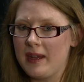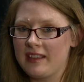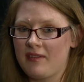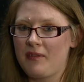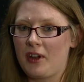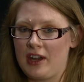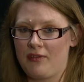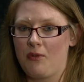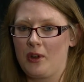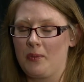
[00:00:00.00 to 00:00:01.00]
them very
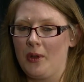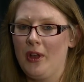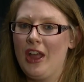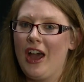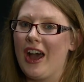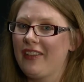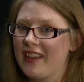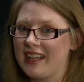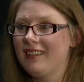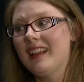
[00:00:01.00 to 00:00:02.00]
affordable.
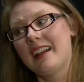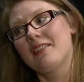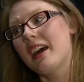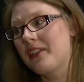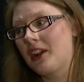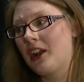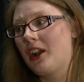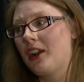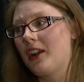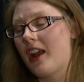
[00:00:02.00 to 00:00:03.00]
Unlike a lot of
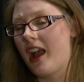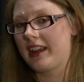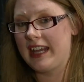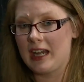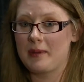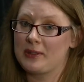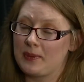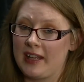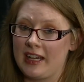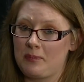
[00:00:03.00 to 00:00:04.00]
other uh, cannabis related